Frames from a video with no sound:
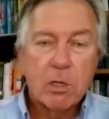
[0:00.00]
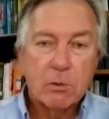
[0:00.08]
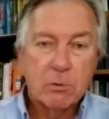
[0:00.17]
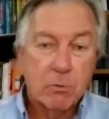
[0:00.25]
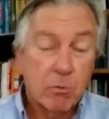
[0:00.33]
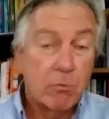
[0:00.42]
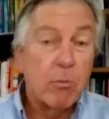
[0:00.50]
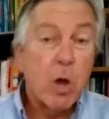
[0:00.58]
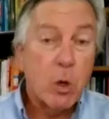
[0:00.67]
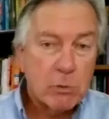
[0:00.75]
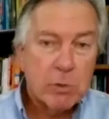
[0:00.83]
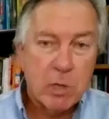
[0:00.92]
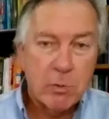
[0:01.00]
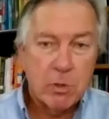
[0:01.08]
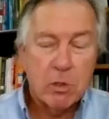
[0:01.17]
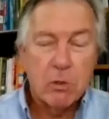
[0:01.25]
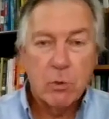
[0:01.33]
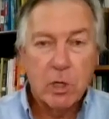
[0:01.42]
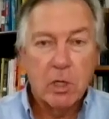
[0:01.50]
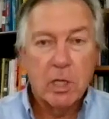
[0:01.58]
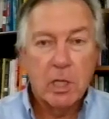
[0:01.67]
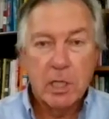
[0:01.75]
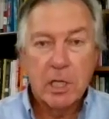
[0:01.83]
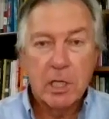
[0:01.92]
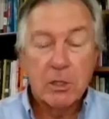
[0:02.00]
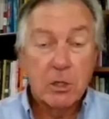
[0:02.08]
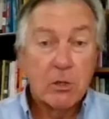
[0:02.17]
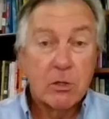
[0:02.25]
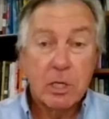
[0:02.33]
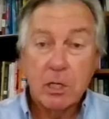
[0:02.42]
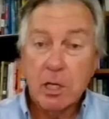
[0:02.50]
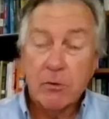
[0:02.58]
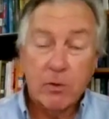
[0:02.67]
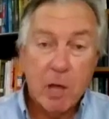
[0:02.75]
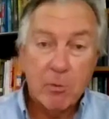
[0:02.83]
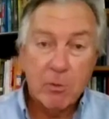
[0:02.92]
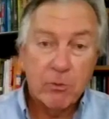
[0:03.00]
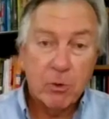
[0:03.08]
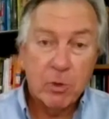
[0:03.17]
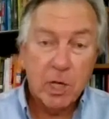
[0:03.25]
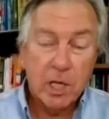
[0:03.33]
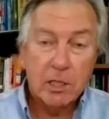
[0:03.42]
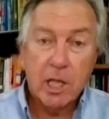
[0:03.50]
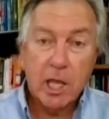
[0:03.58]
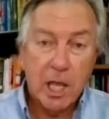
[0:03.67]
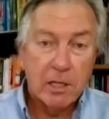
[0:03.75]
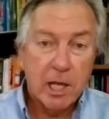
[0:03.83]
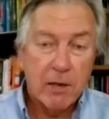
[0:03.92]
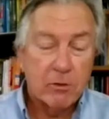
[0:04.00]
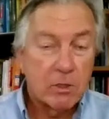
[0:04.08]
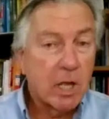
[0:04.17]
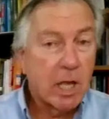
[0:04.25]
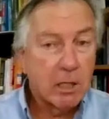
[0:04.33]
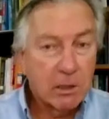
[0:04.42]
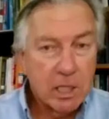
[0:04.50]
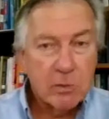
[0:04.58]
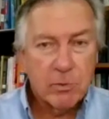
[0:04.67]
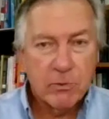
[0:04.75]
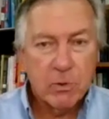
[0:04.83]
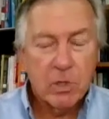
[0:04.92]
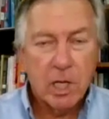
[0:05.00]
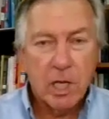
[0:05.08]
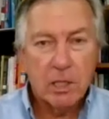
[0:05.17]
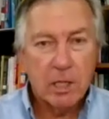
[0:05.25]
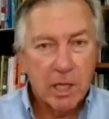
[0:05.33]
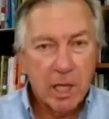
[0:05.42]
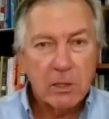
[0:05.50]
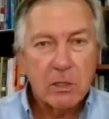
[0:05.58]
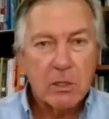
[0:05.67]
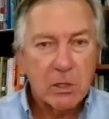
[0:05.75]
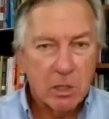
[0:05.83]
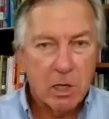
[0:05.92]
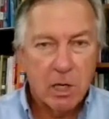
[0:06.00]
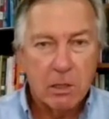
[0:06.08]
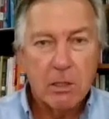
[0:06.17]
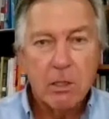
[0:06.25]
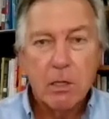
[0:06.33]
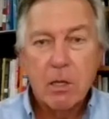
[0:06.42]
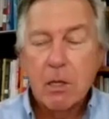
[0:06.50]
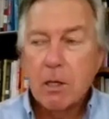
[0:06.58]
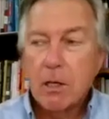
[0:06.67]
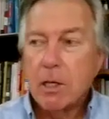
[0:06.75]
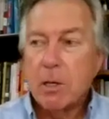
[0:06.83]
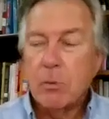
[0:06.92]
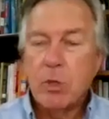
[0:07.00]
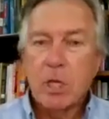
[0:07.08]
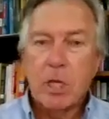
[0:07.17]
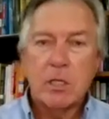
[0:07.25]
most people will indeed use it, if not beforehand and after, at least beforehand. And that's a start. Because